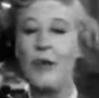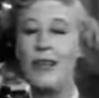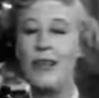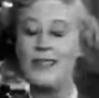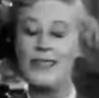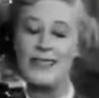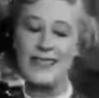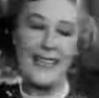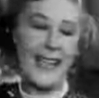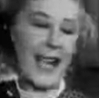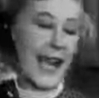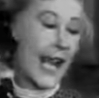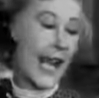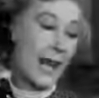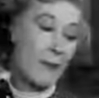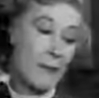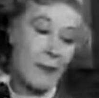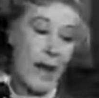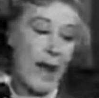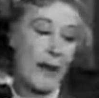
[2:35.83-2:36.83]
Well, you see,
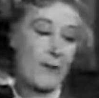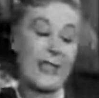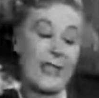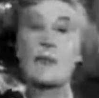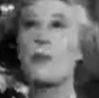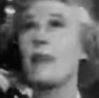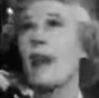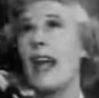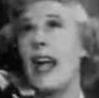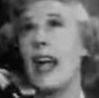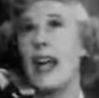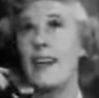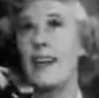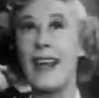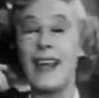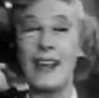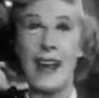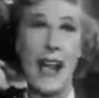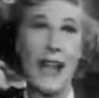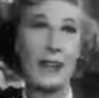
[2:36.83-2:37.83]
I promised
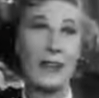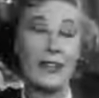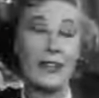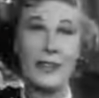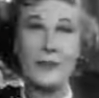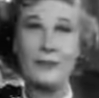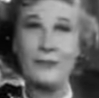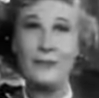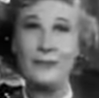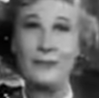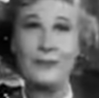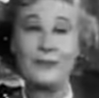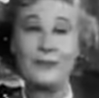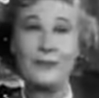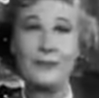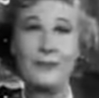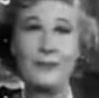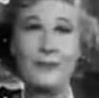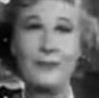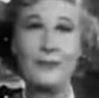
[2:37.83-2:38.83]
Brad, and I could...
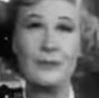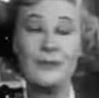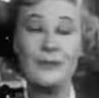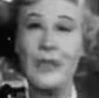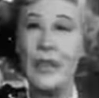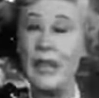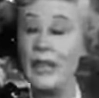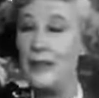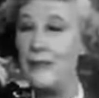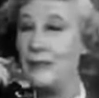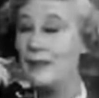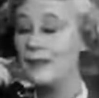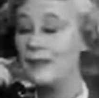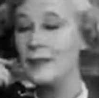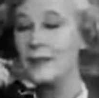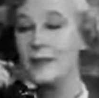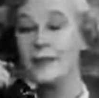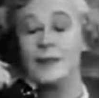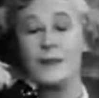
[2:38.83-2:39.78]
Huh?